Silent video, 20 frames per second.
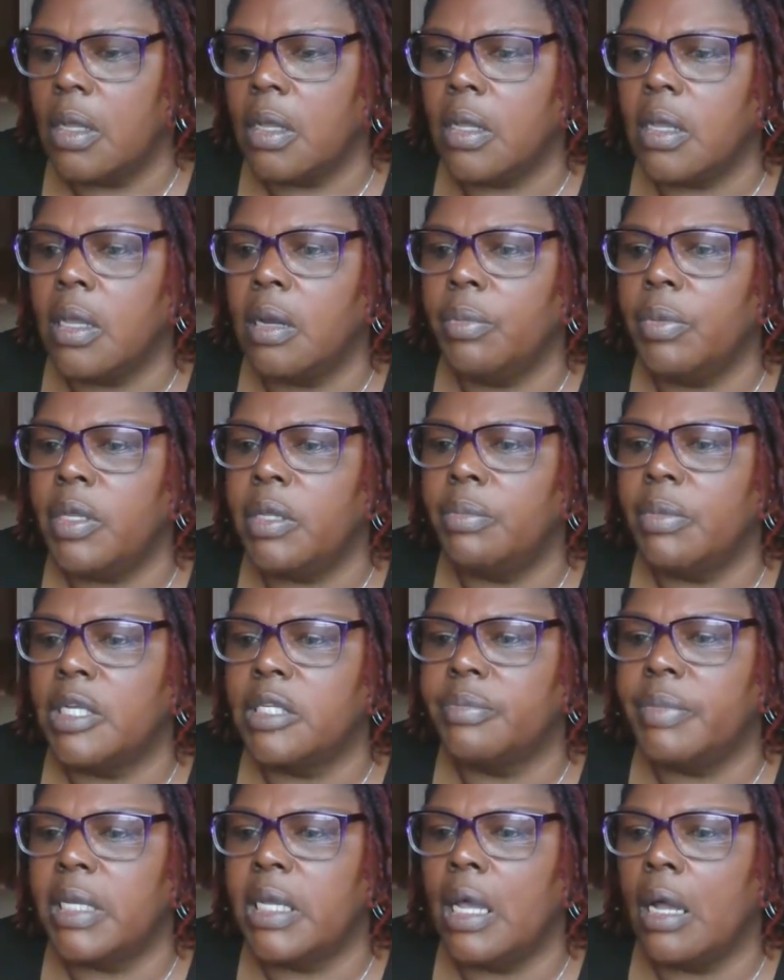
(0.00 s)
Kimberly
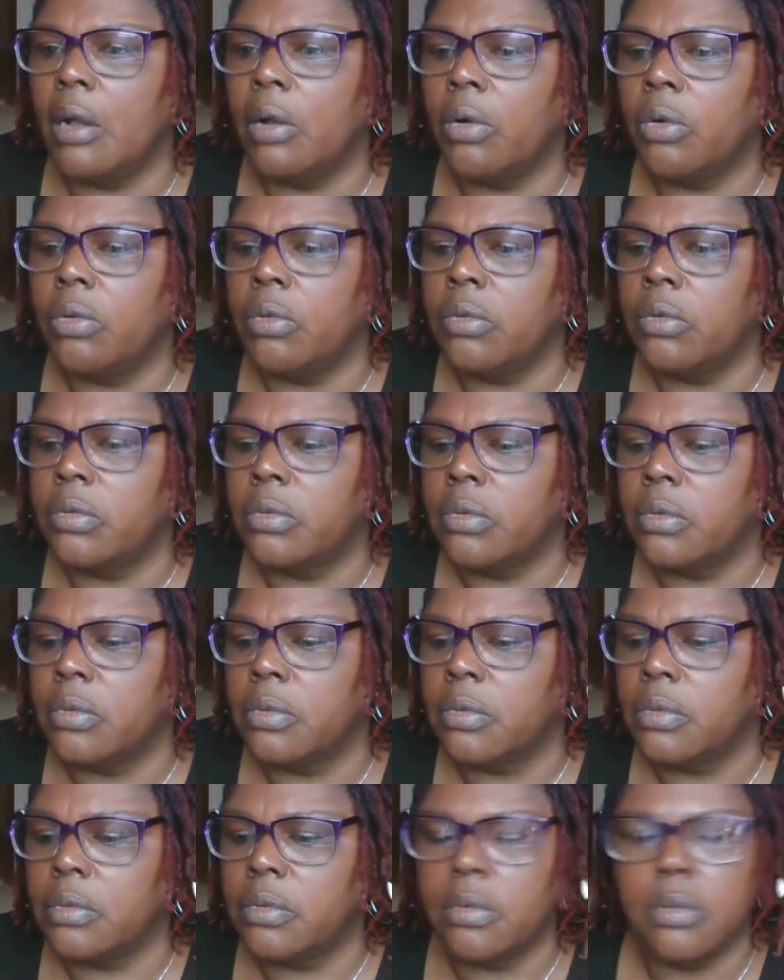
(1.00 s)
must be gone.
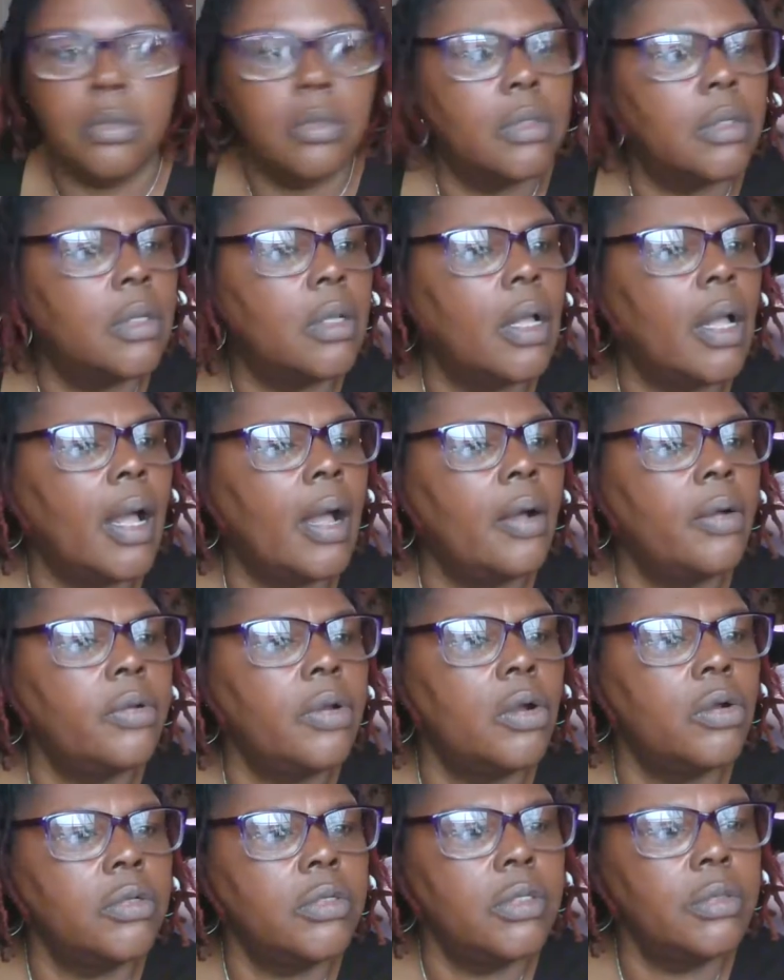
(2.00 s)
I don't
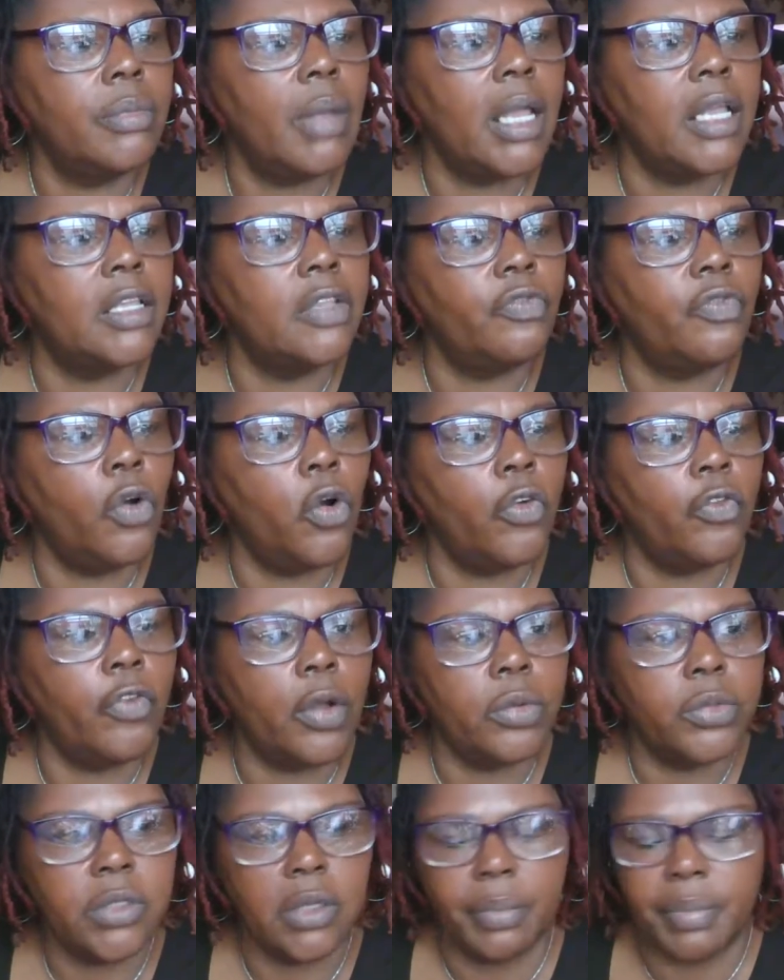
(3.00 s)
know. She might. It's four
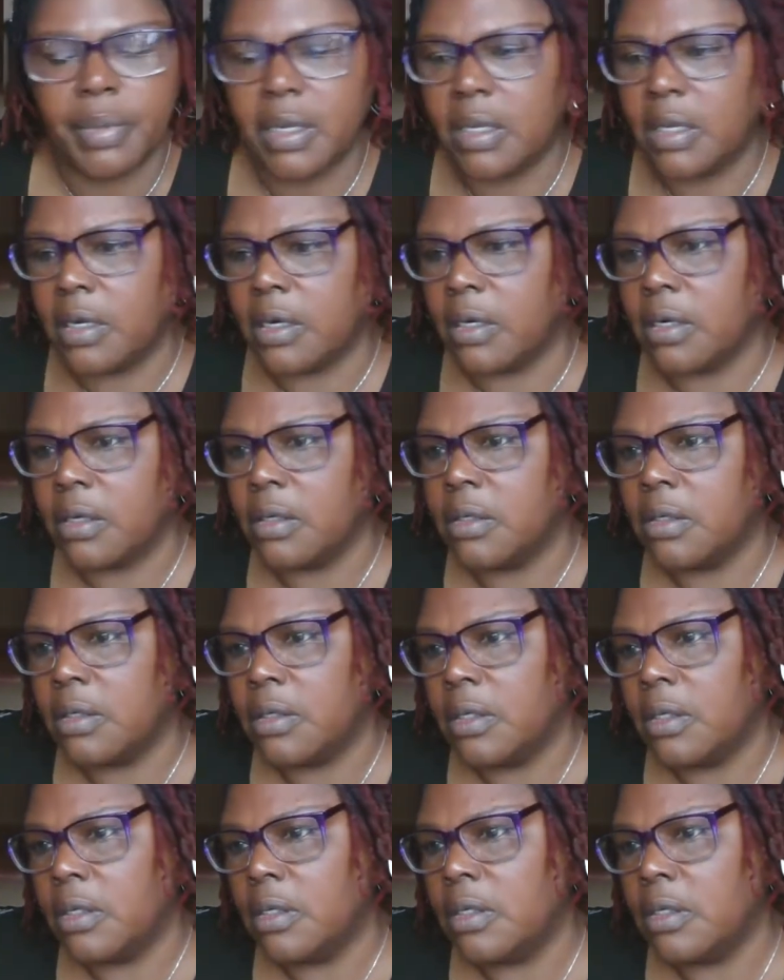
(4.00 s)
folks up in here.
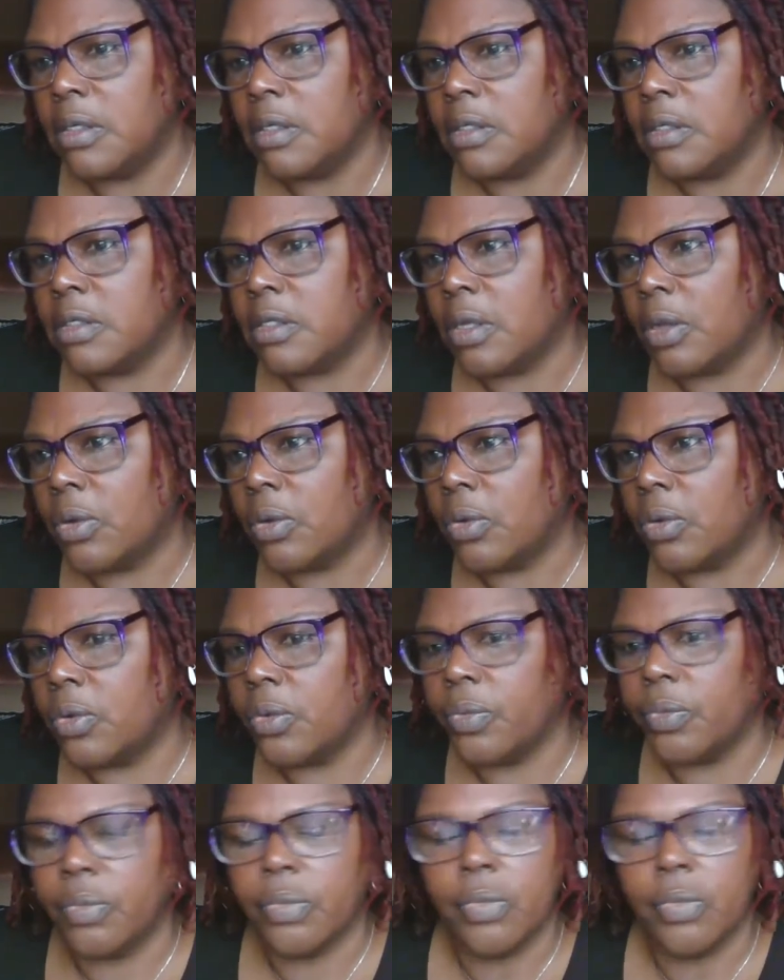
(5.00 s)
So